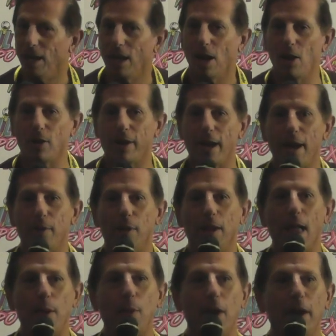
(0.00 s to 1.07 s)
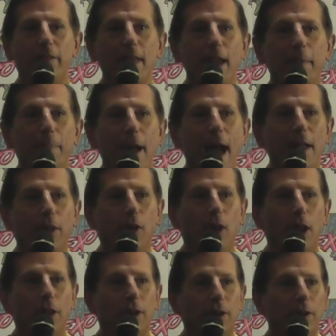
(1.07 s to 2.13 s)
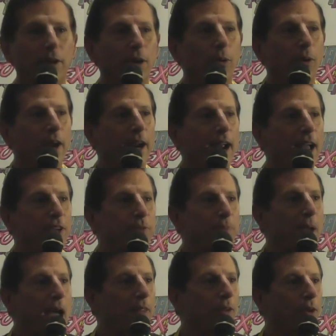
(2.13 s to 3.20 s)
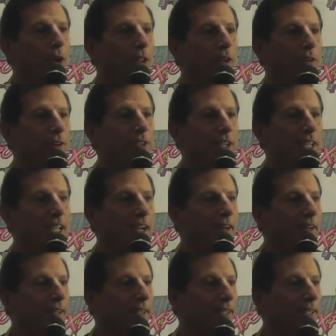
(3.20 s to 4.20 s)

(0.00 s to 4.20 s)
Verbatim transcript: Okay. Well, I want to thank Pat Lawlor. Where the hell's Pat Lawlor? Is he here?